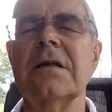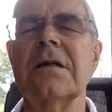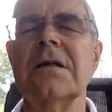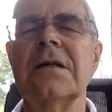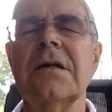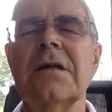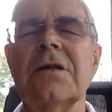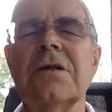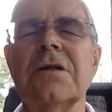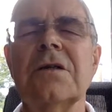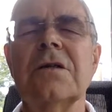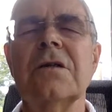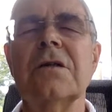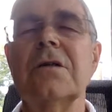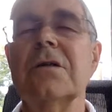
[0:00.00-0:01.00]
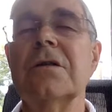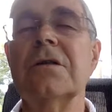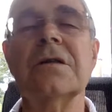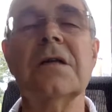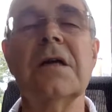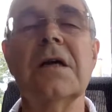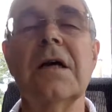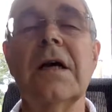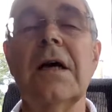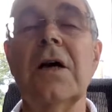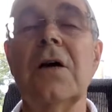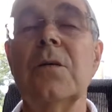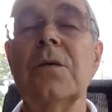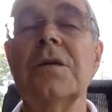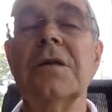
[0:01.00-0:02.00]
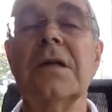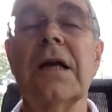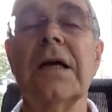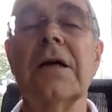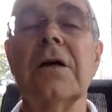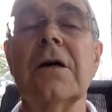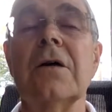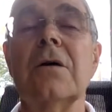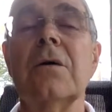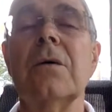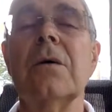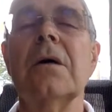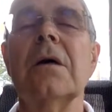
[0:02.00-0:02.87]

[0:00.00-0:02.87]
any tension can just help you to let go.